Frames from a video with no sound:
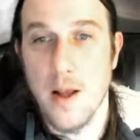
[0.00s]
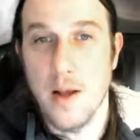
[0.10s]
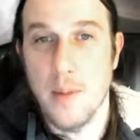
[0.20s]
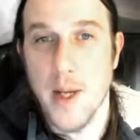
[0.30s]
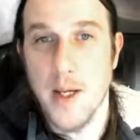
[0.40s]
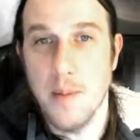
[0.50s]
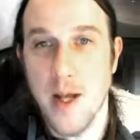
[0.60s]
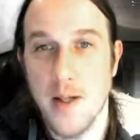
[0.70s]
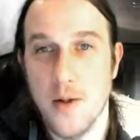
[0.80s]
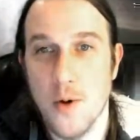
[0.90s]
on my
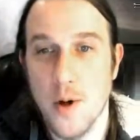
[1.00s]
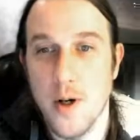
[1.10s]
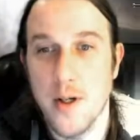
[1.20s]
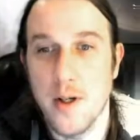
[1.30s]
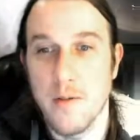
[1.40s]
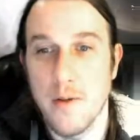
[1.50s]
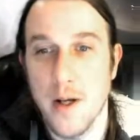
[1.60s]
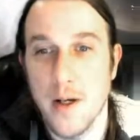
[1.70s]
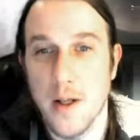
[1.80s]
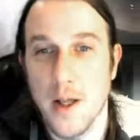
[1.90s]
eBay store. You can
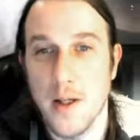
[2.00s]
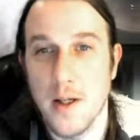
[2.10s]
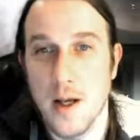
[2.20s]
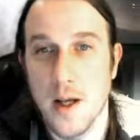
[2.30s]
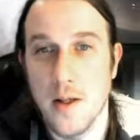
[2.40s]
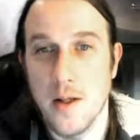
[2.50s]
find a link in the